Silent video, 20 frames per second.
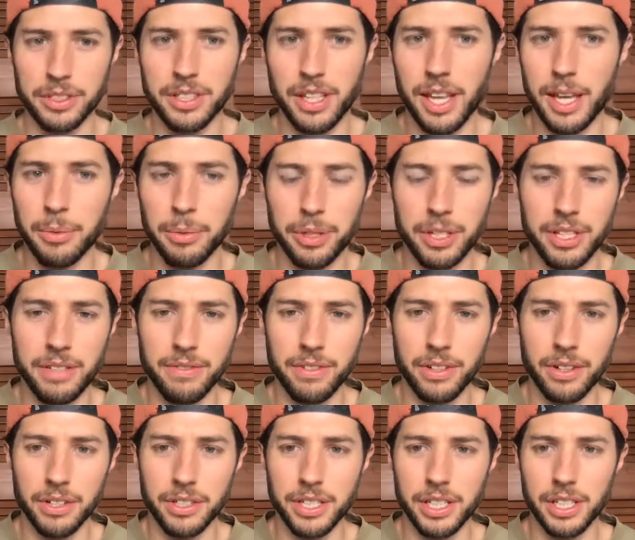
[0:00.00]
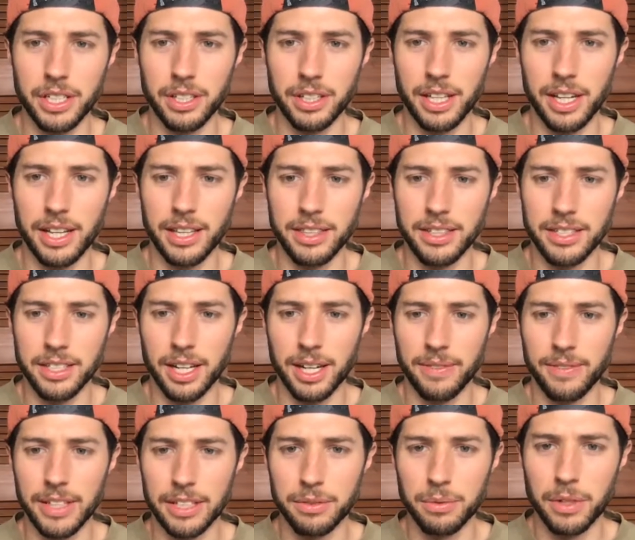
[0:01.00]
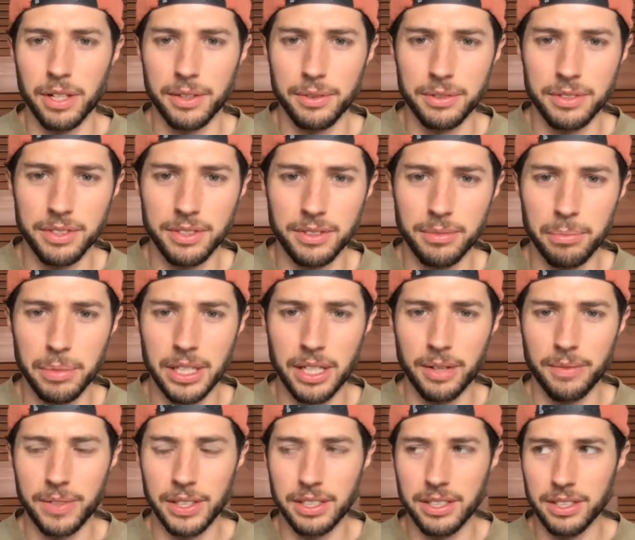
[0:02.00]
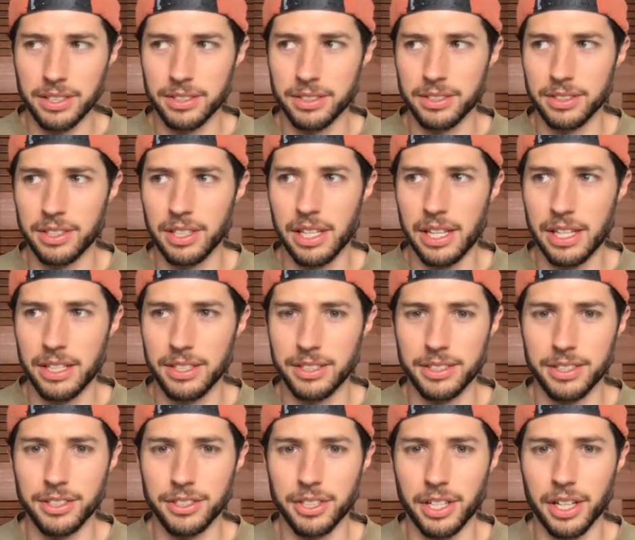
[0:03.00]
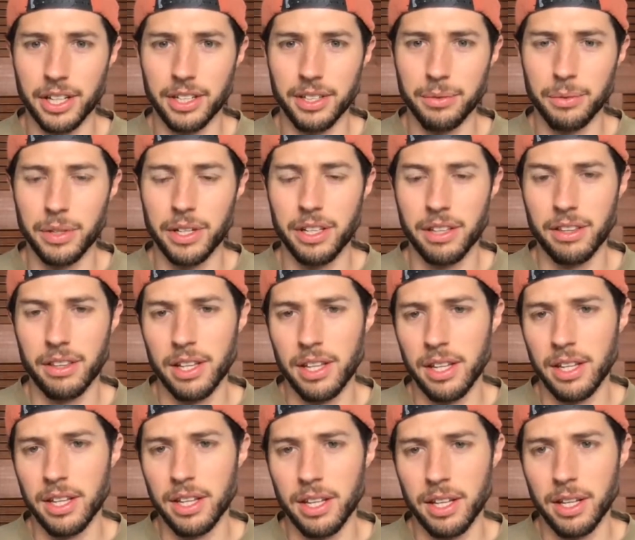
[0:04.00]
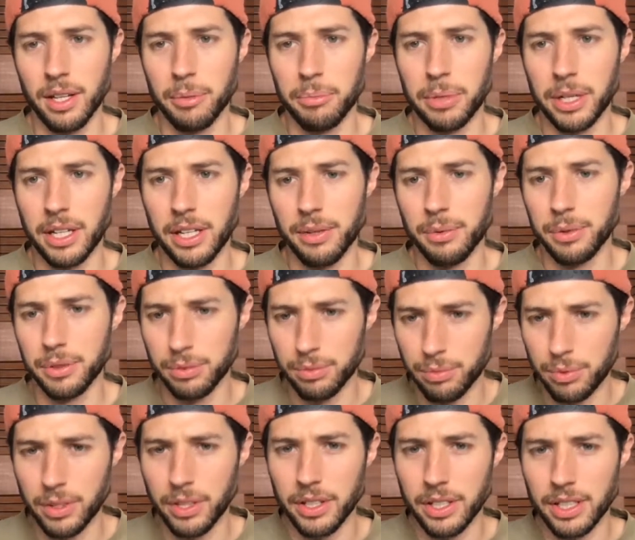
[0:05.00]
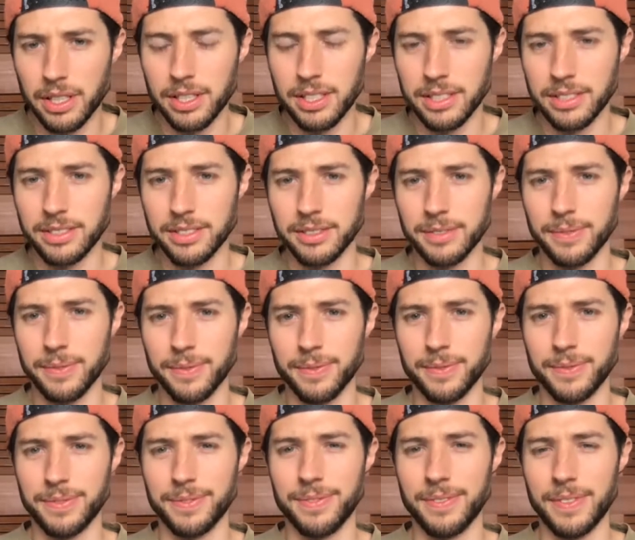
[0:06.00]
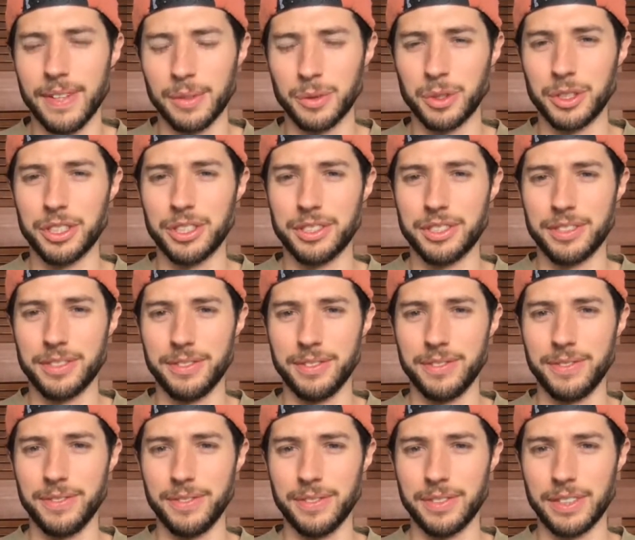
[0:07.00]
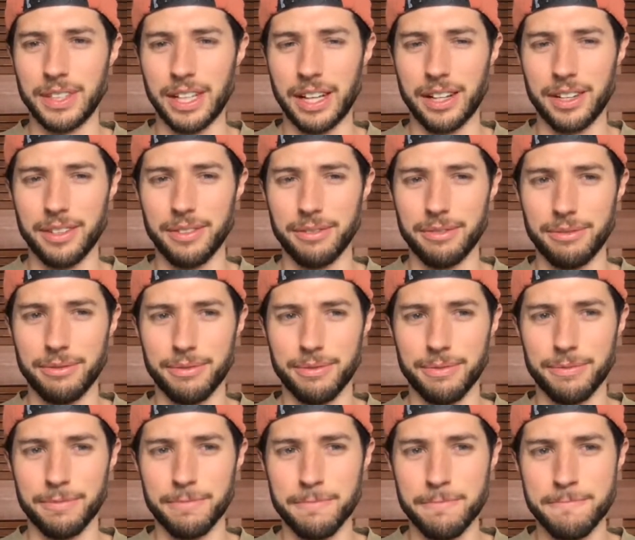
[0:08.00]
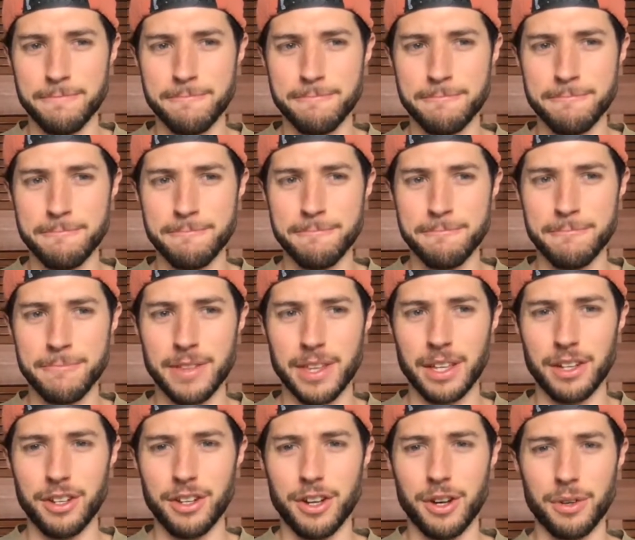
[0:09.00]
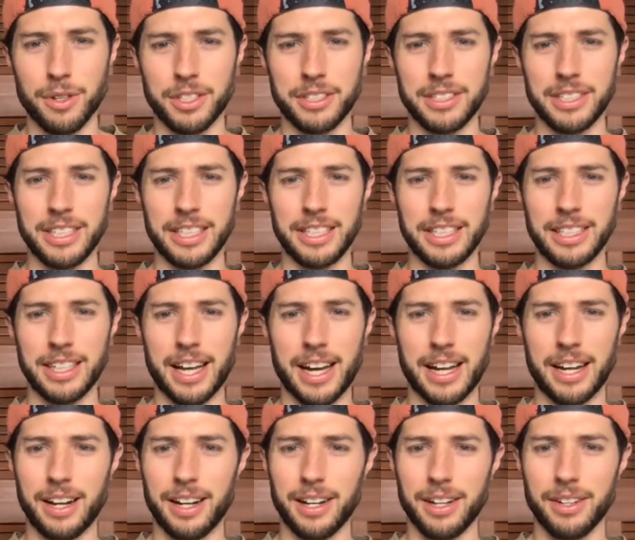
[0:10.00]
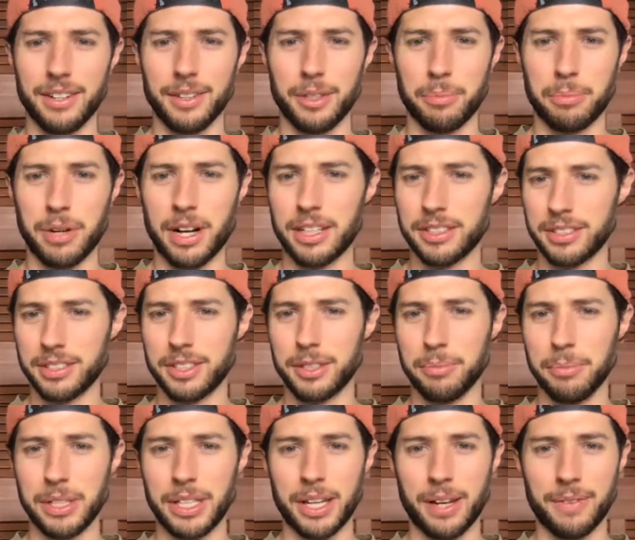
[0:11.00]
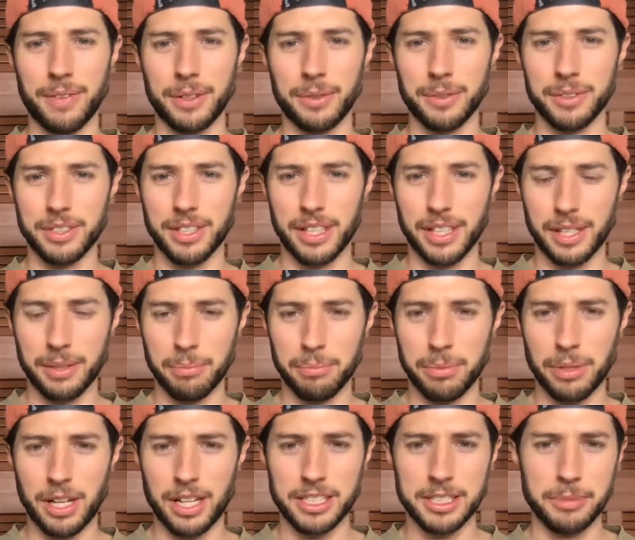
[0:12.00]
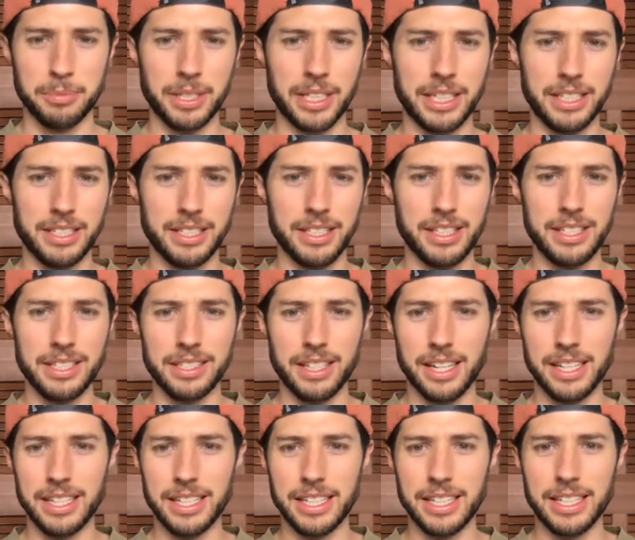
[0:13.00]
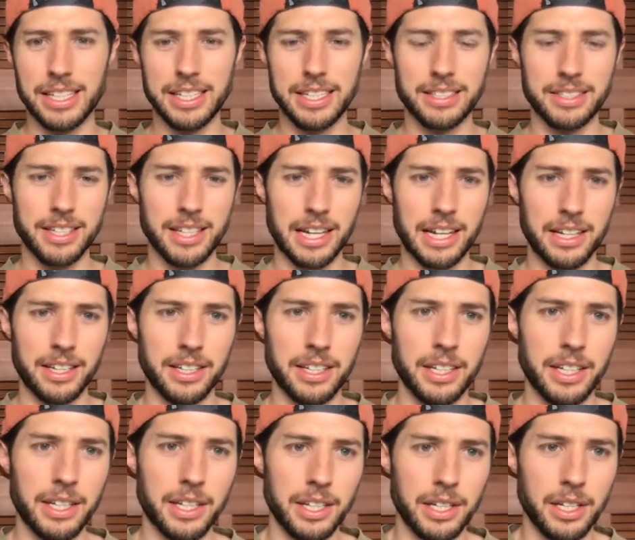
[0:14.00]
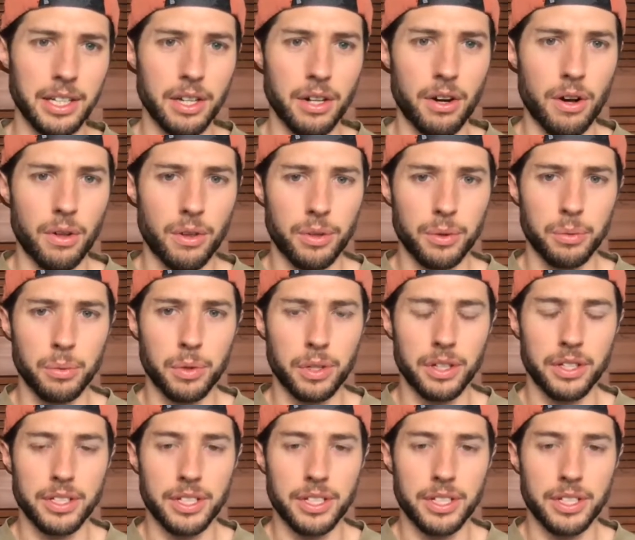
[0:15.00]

able to even articulate at the time that's what I was becoming disenchanted with, but it was really I was just kind of noticing that the process of becoming was like blossoming into these identities that, although weren't